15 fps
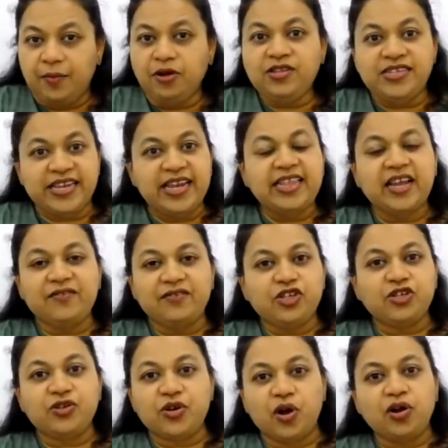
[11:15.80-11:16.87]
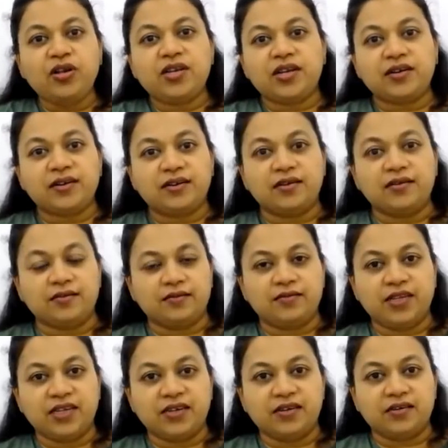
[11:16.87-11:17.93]
I'm not saying that we should not
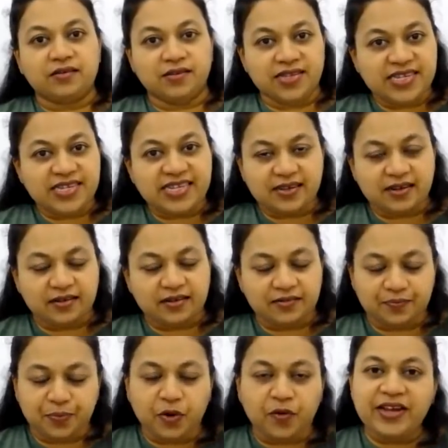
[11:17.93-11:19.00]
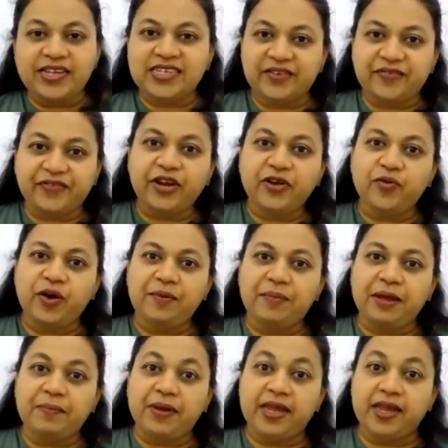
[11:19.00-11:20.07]
provide safety to
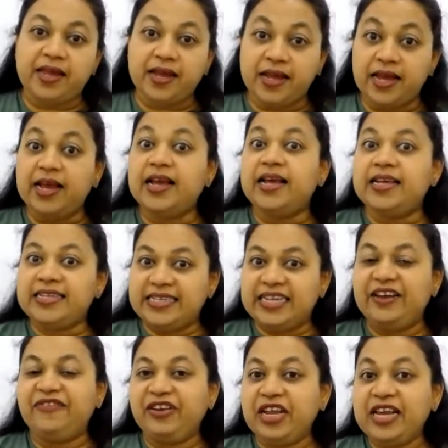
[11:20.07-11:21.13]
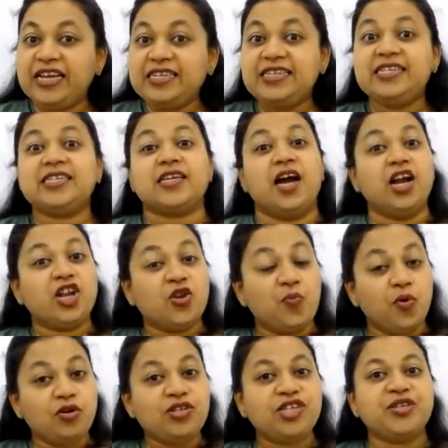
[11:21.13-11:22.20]
our baby. Safety is
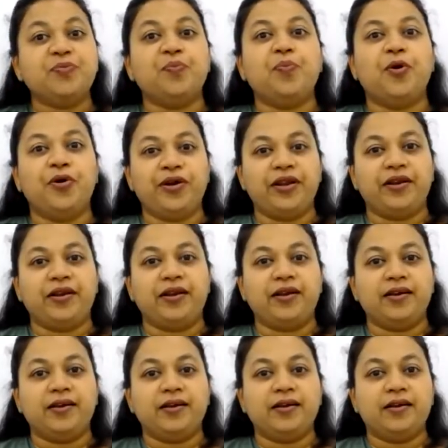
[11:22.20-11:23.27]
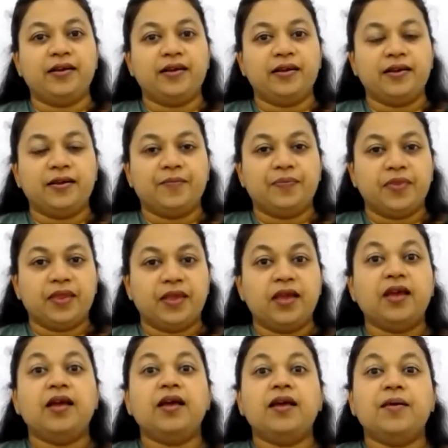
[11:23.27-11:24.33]
utmost important,
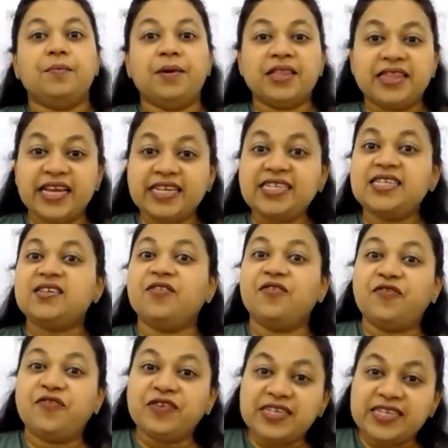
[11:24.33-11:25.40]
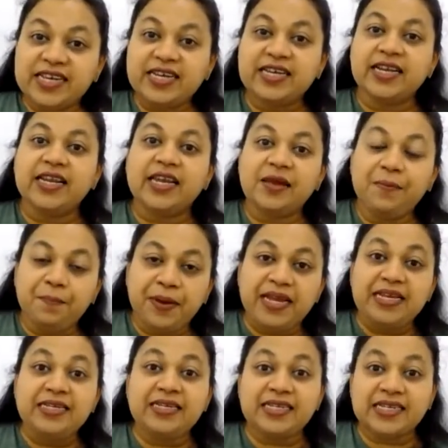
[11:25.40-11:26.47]
but that's physically
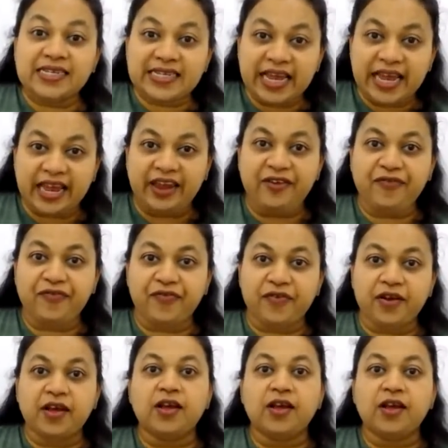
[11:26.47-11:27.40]
being safe